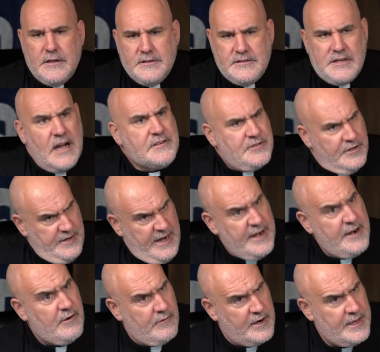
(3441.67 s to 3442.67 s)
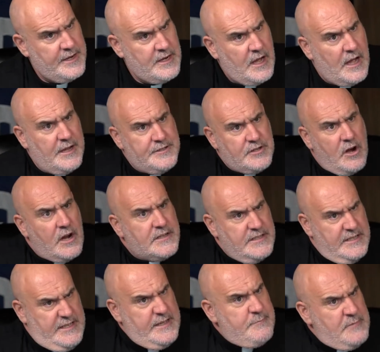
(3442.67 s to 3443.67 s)
Dr. Aaron, I talked
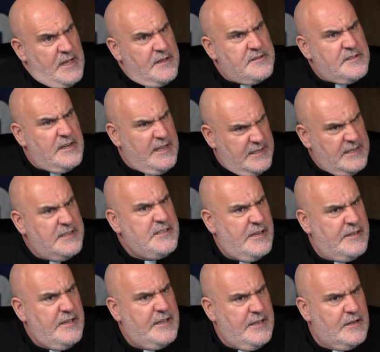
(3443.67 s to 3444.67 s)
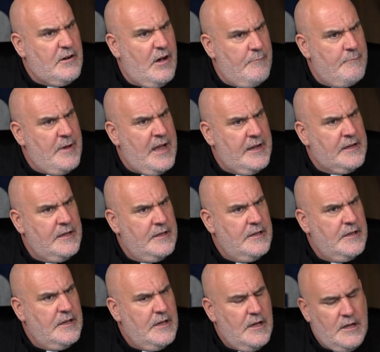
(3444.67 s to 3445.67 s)
to him yesterday. Did I tell you he called back?
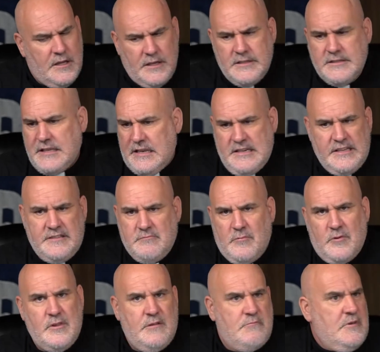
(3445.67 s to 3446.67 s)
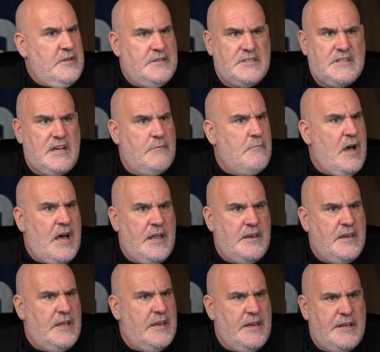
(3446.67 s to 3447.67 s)
No. He said he's more than willing to come
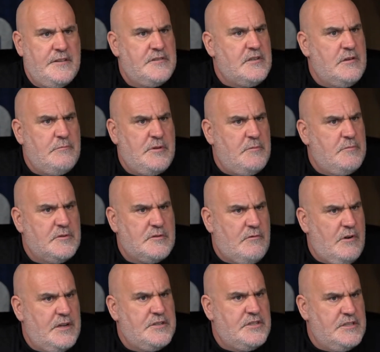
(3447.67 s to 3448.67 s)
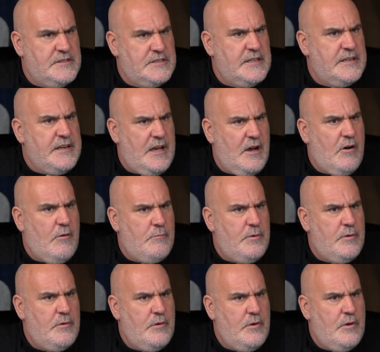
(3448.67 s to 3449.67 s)
on and answer people's questions and help,
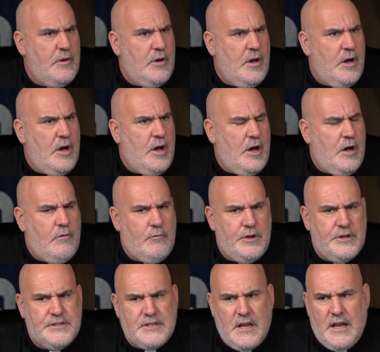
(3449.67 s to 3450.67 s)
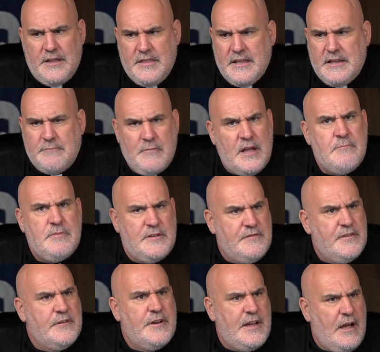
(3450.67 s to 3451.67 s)
which I think might be
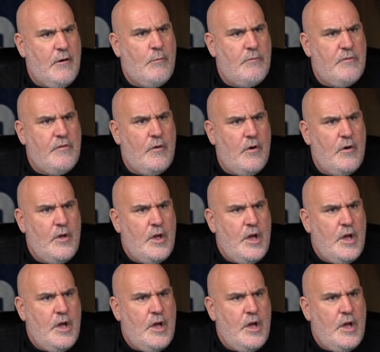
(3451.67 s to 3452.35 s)
very helpful.